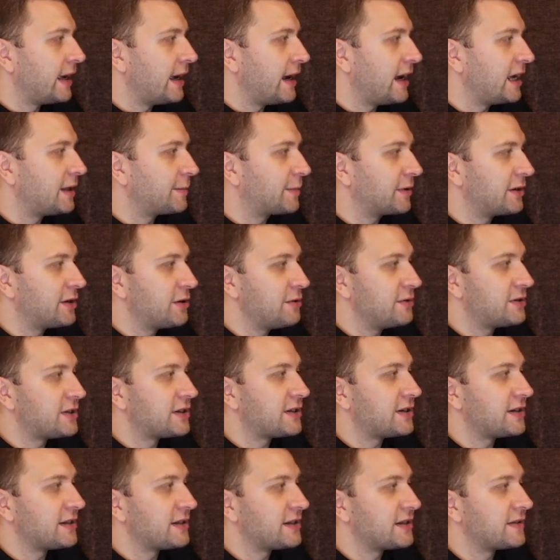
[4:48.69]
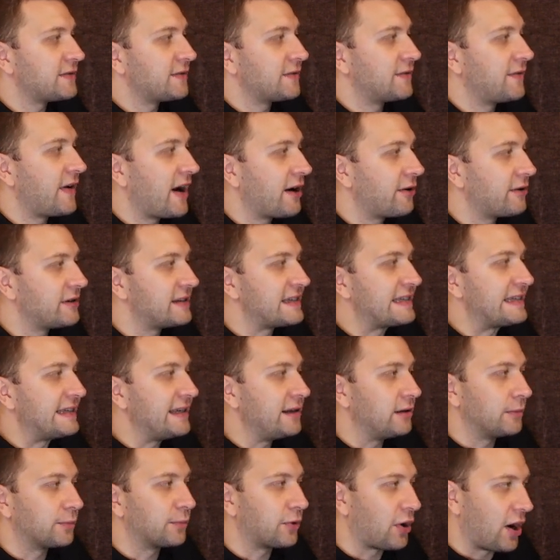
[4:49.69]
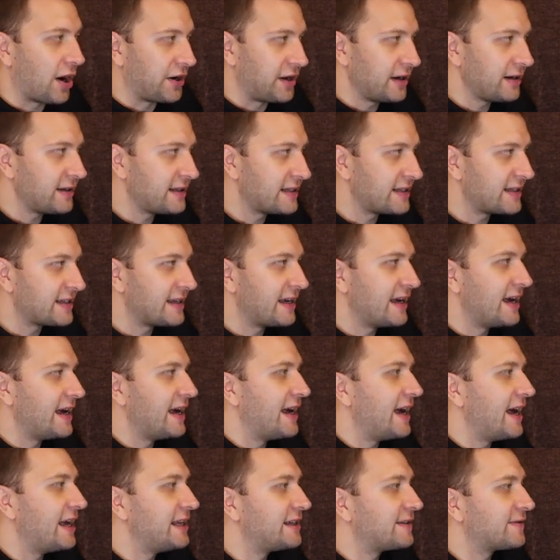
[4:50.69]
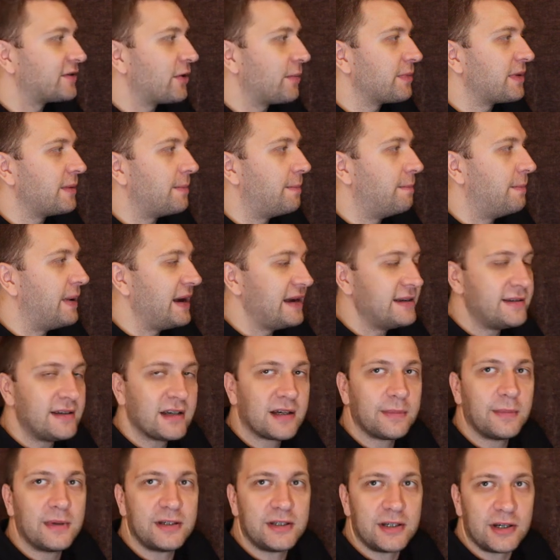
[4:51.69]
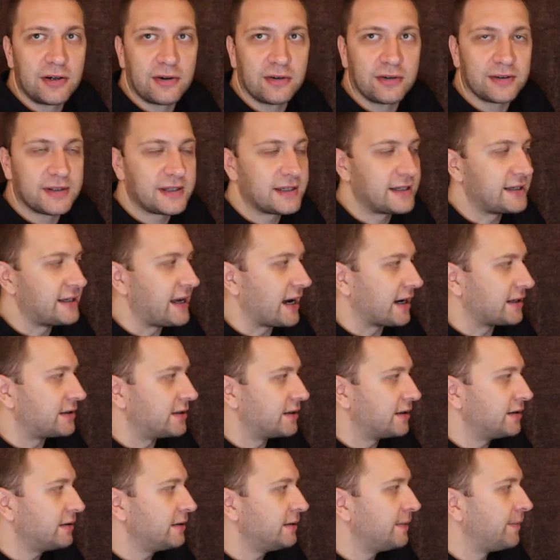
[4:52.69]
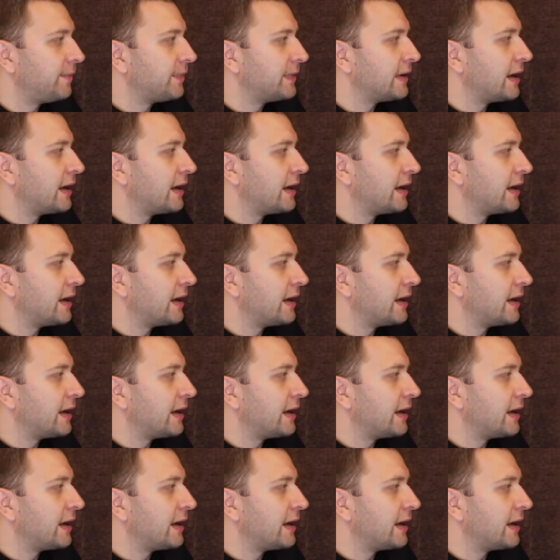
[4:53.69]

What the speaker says: It produces various steel products. It's from the basic materials sector.